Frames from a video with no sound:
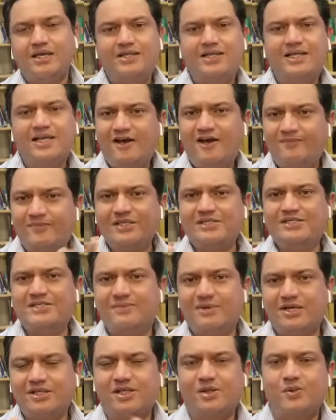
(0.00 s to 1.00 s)
There have been
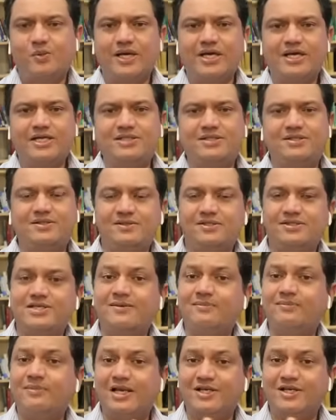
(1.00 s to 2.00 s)
some other ways,
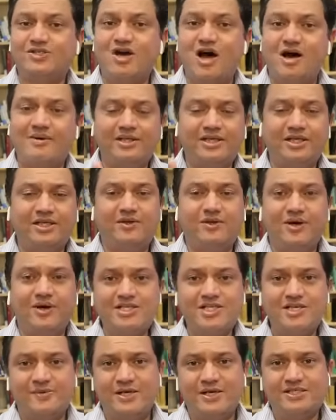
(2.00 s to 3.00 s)
some less common and
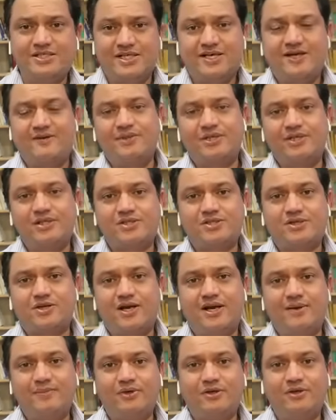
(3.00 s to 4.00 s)
crazy ways that have been
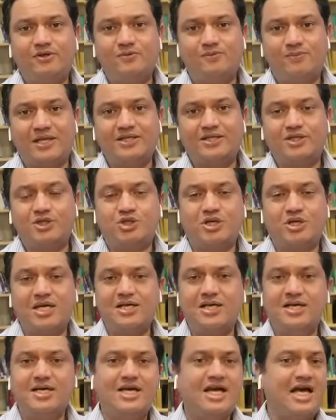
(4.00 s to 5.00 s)
described to play the trick.